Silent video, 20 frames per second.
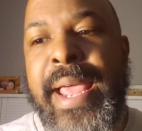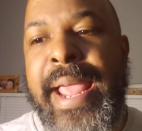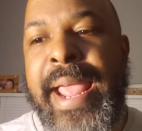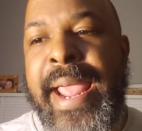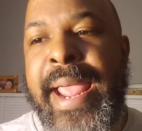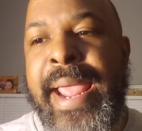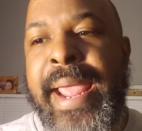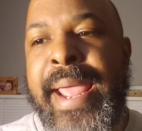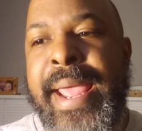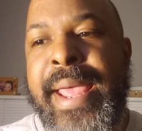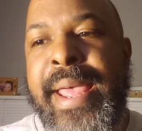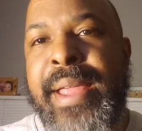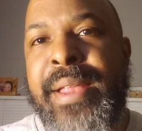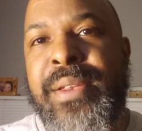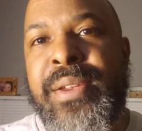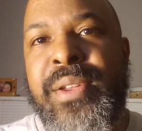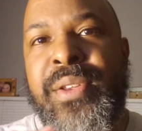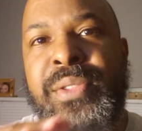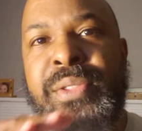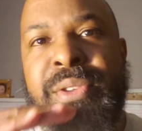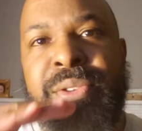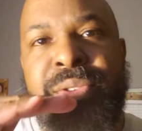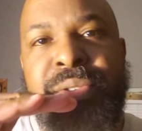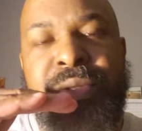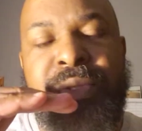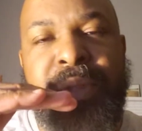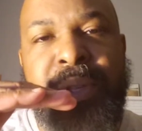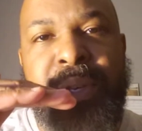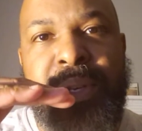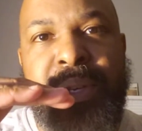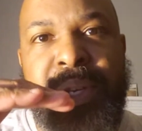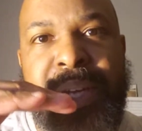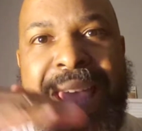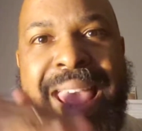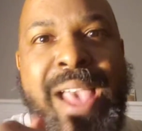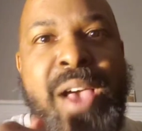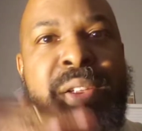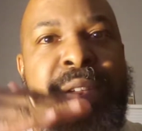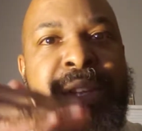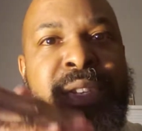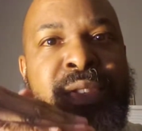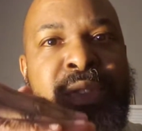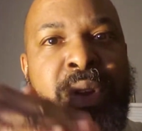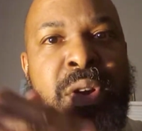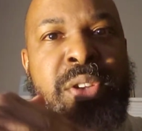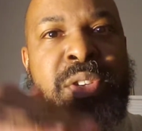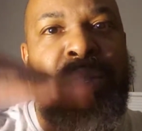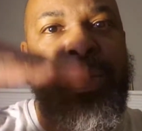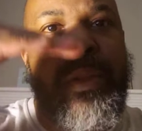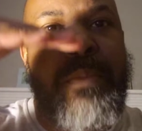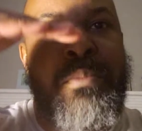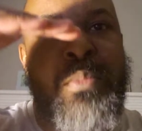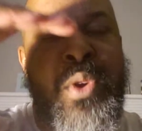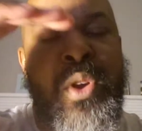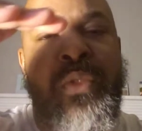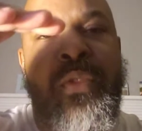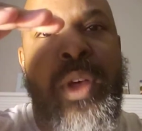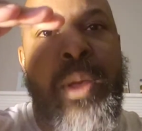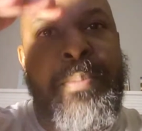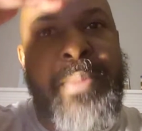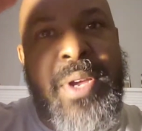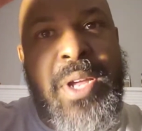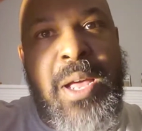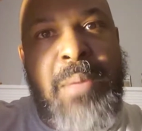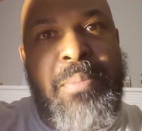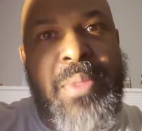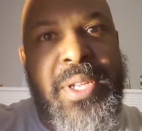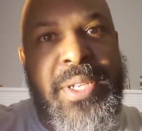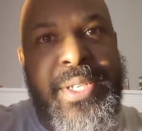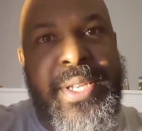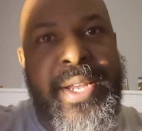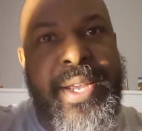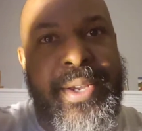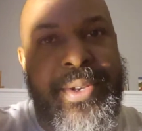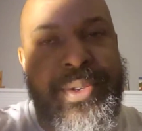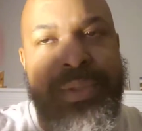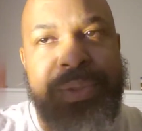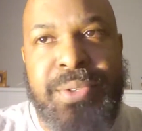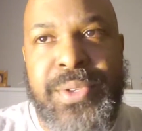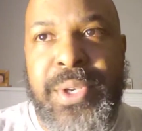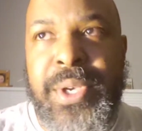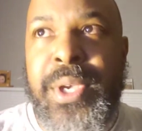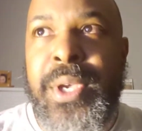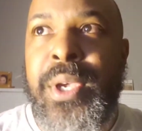and the county starts to move up a couple of ticks.